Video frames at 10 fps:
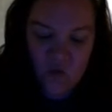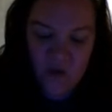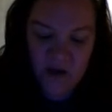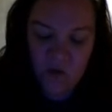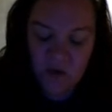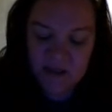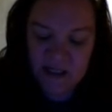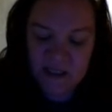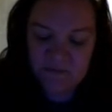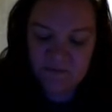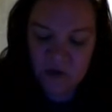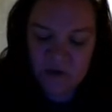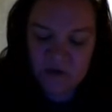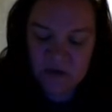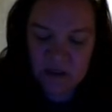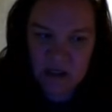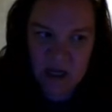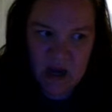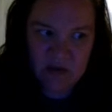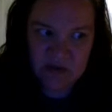when Cortez first
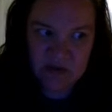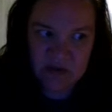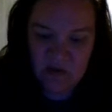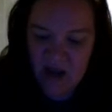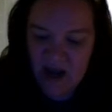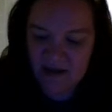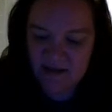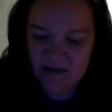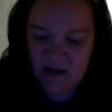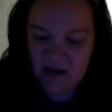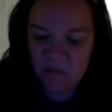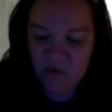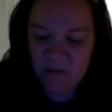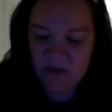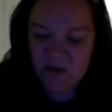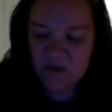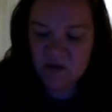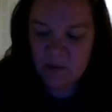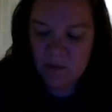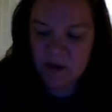encountered the Aztec Emperor
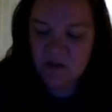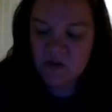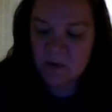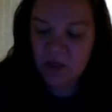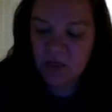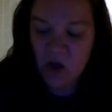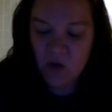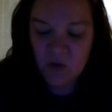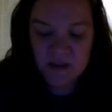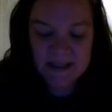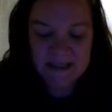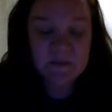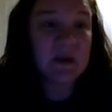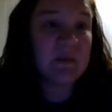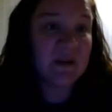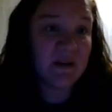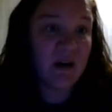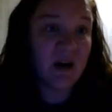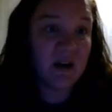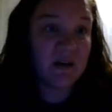Montezuma, Montezuma thought Cortez might be a
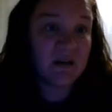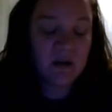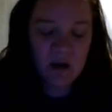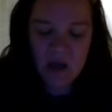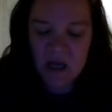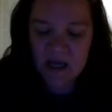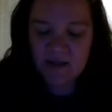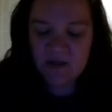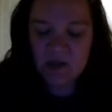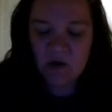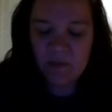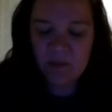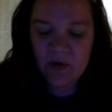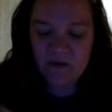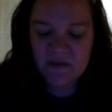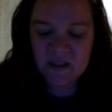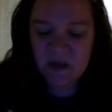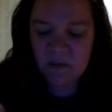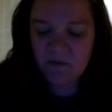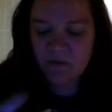god. And so a
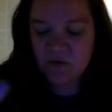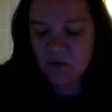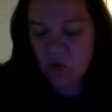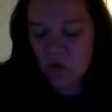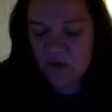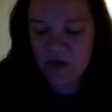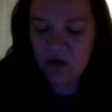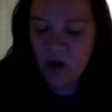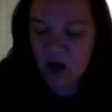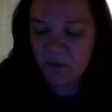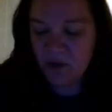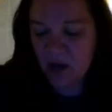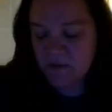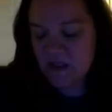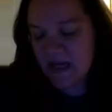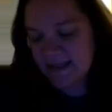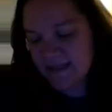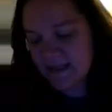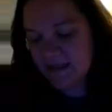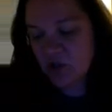prophecy had been foretold that a god would come to the
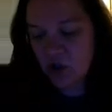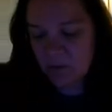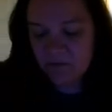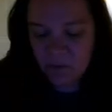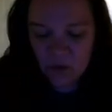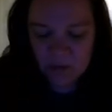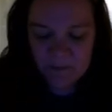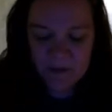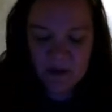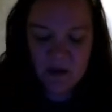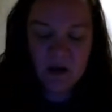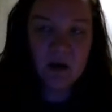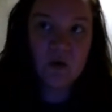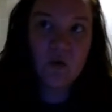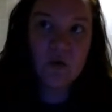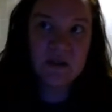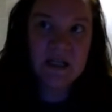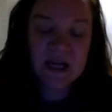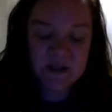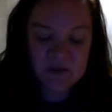Aztecs in human form.
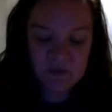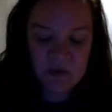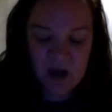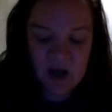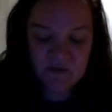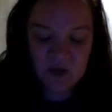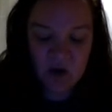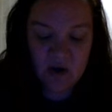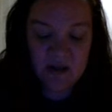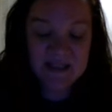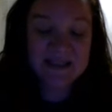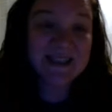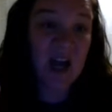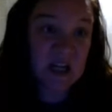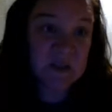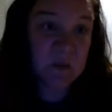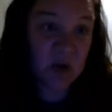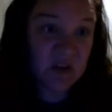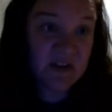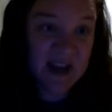Cortez arrived on this god's
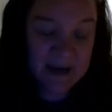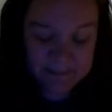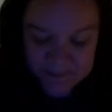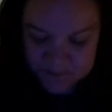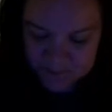birthday.